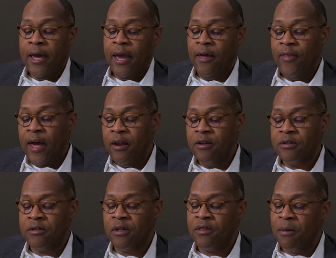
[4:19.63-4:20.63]
and that
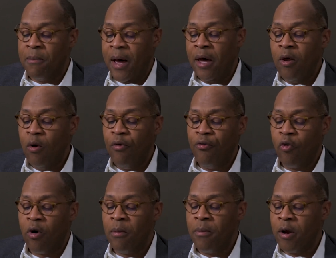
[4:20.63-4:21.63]
is the motto
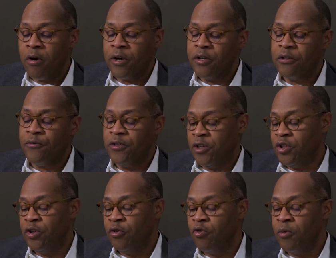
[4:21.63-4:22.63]
for America's
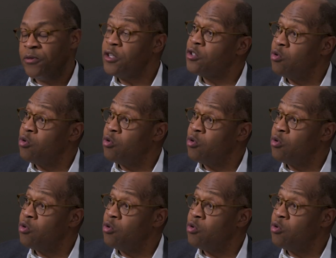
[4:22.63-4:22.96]
Physician Groups is,